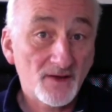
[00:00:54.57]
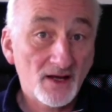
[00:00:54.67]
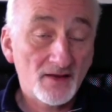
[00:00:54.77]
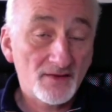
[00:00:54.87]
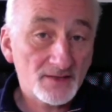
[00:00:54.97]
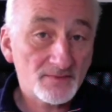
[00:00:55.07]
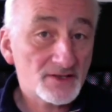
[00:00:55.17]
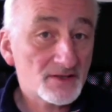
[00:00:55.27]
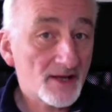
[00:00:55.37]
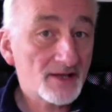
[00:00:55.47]
And this one's
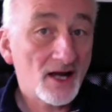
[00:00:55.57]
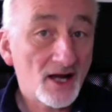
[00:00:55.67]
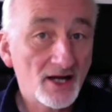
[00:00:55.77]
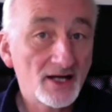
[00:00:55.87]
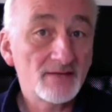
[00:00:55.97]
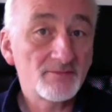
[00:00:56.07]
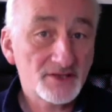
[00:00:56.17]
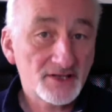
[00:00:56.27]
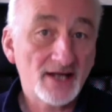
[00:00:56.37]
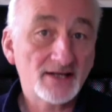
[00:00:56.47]
about highly
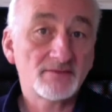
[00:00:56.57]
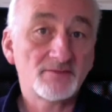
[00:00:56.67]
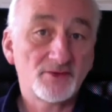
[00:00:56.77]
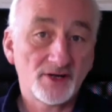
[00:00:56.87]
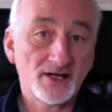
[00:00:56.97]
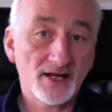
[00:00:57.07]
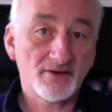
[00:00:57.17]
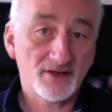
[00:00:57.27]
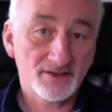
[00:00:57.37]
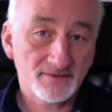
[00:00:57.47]
protected marine
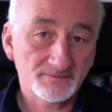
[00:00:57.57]
areas.